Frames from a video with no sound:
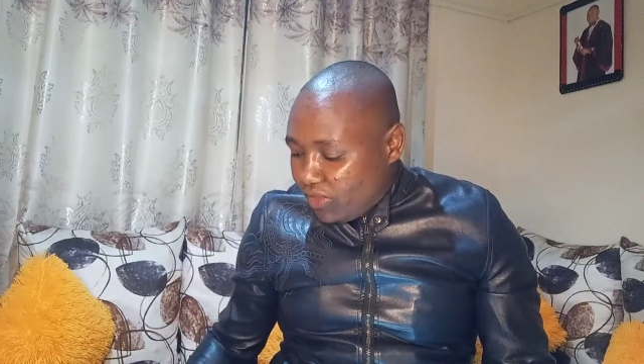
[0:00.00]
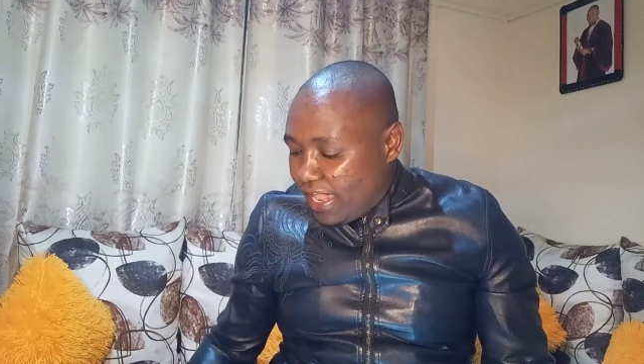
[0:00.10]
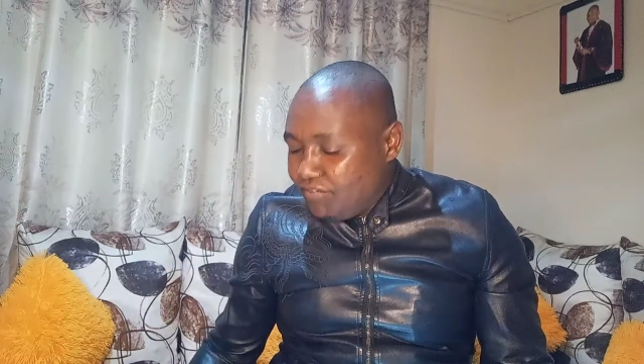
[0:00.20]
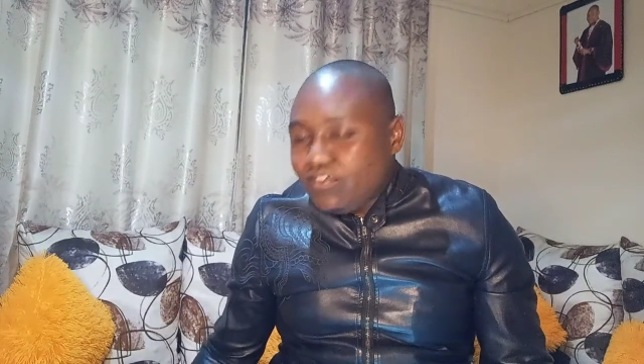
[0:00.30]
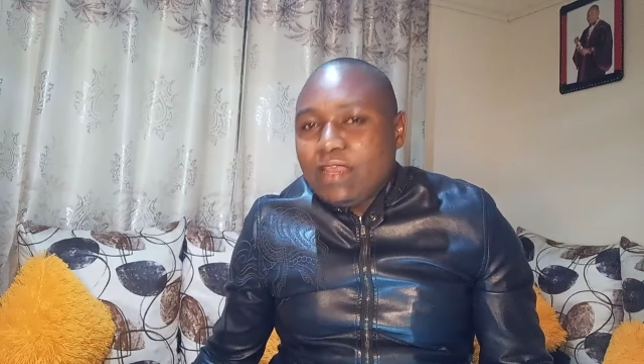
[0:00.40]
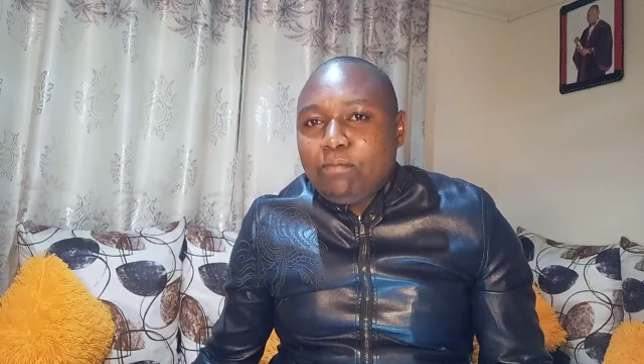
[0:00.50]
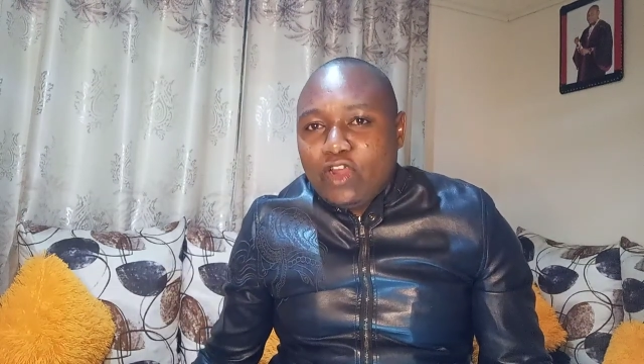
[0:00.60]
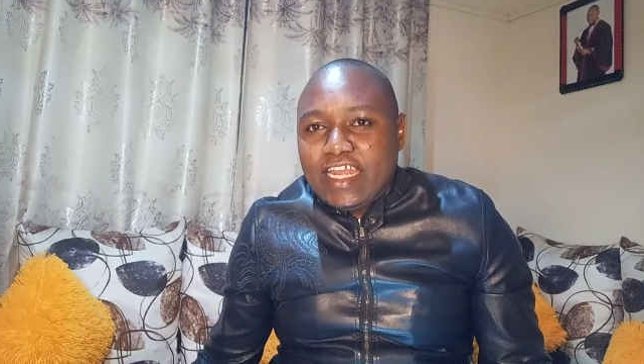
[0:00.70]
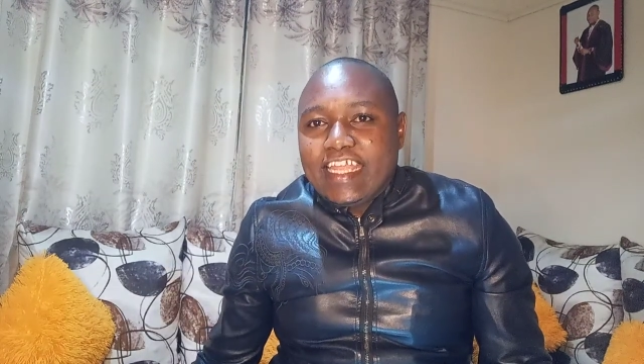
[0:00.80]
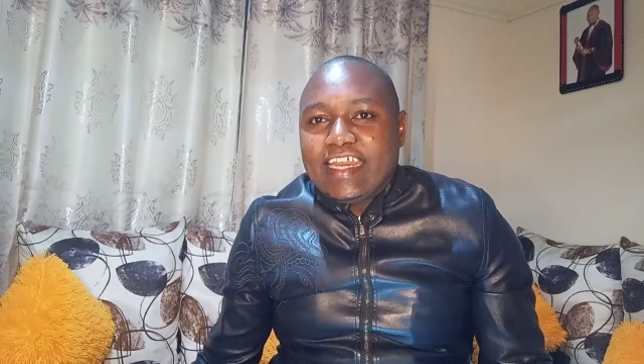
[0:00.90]

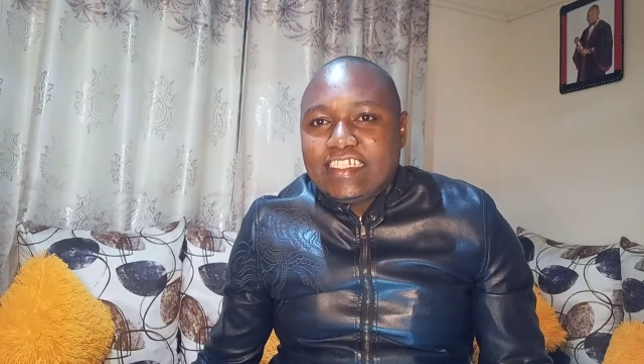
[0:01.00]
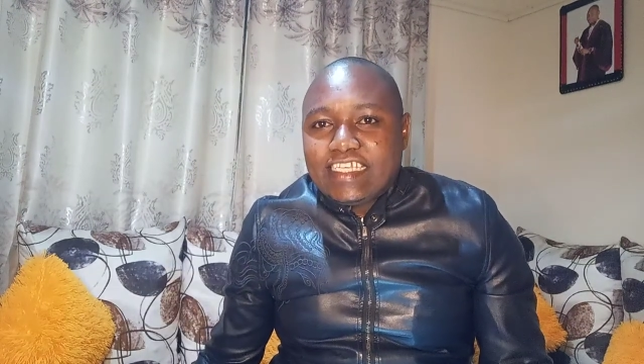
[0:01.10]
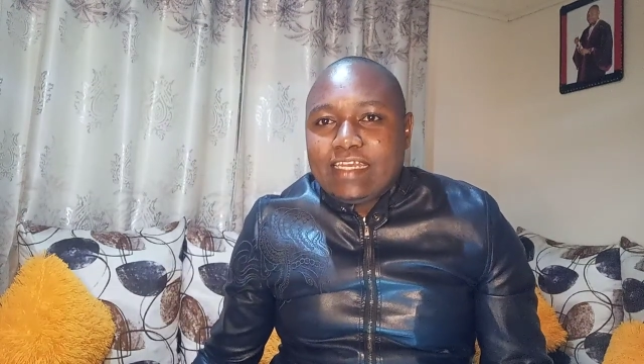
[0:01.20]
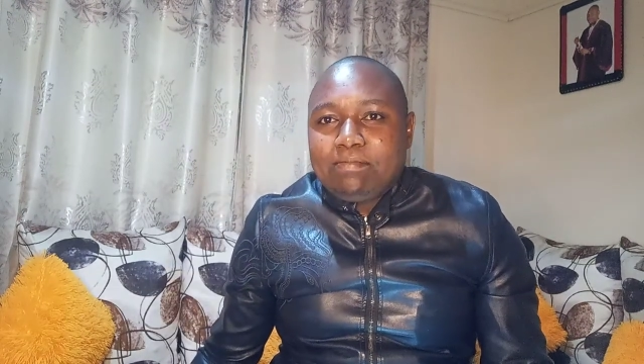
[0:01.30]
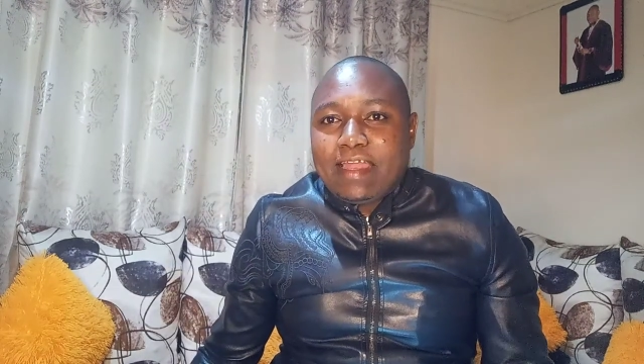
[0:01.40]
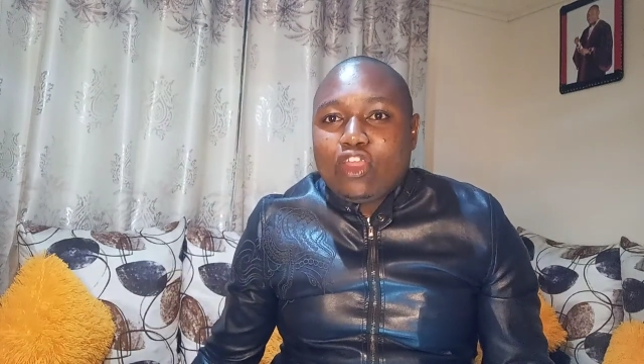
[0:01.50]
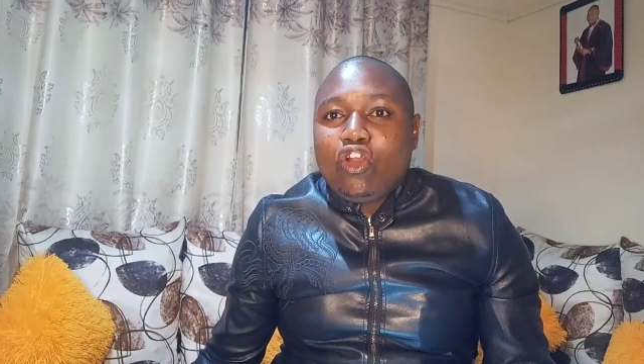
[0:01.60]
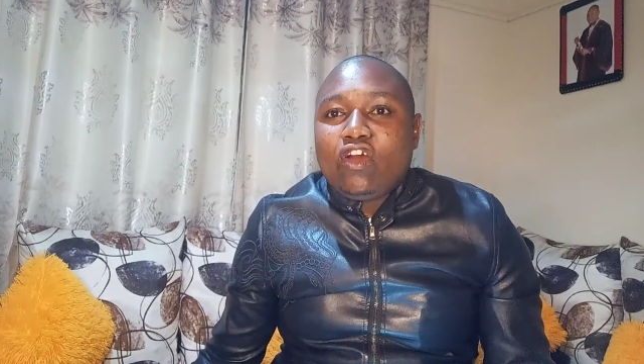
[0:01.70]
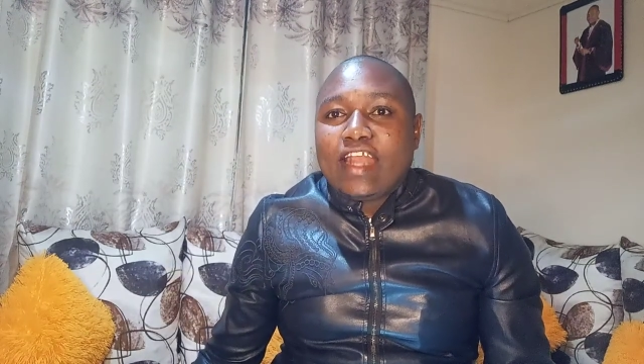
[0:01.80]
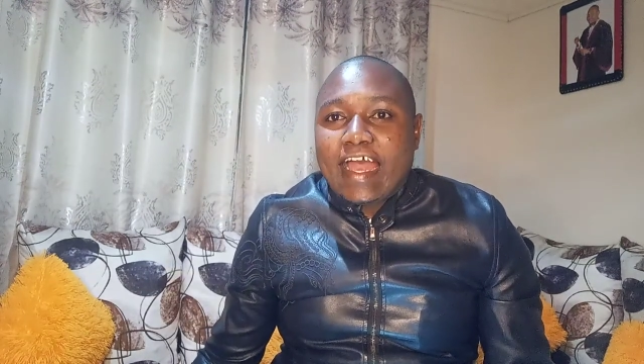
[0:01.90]
Everybody created by
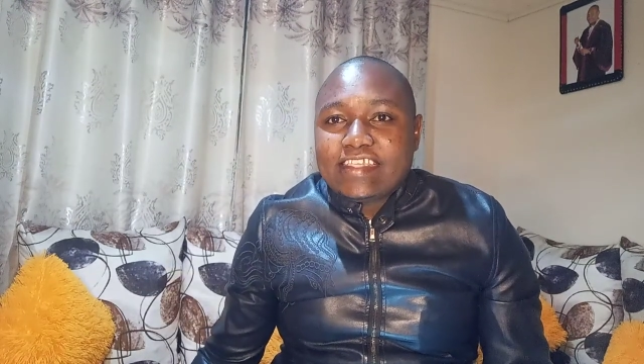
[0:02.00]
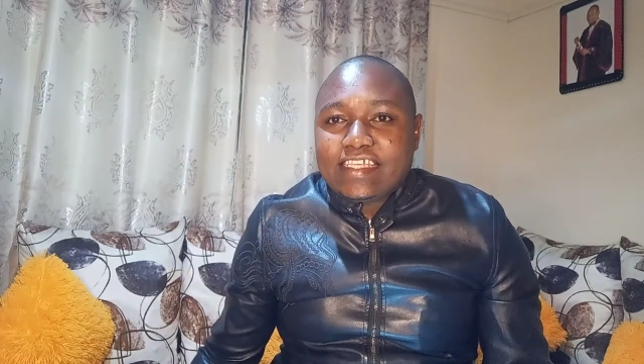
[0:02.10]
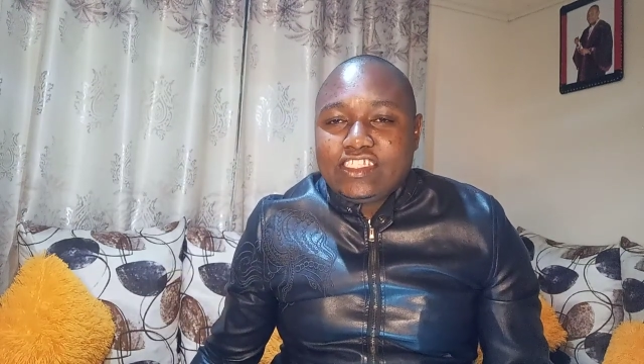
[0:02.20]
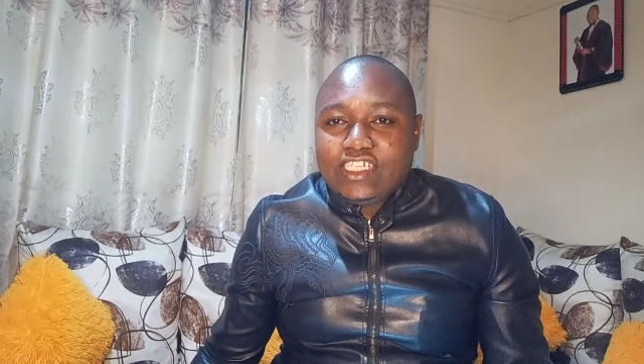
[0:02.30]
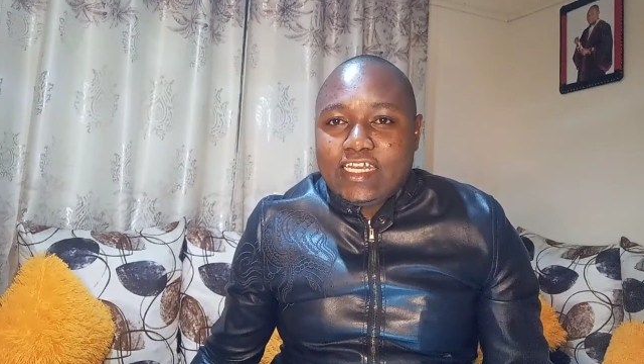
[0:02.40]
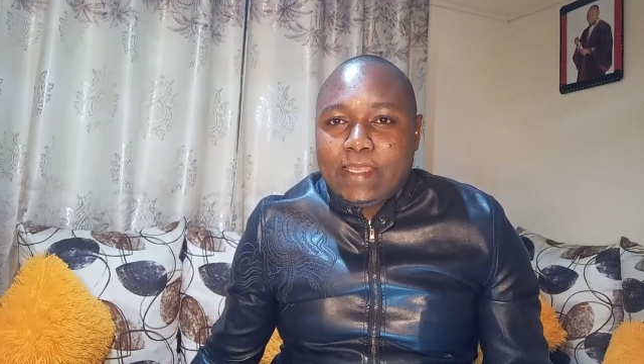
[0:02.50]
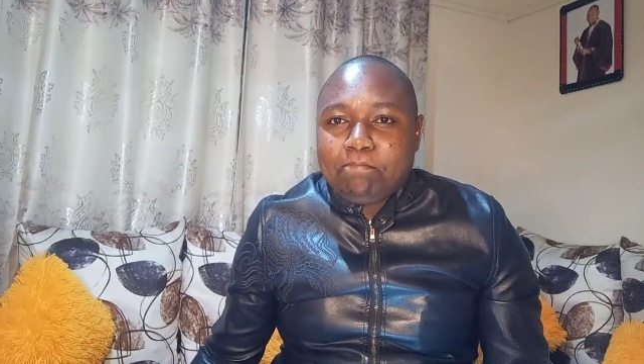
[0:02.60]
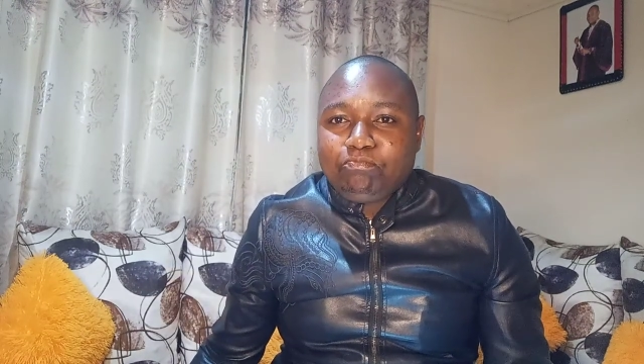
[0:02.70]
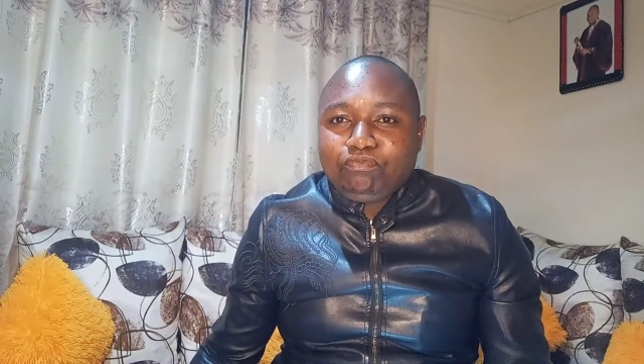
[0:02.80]
God has a journey.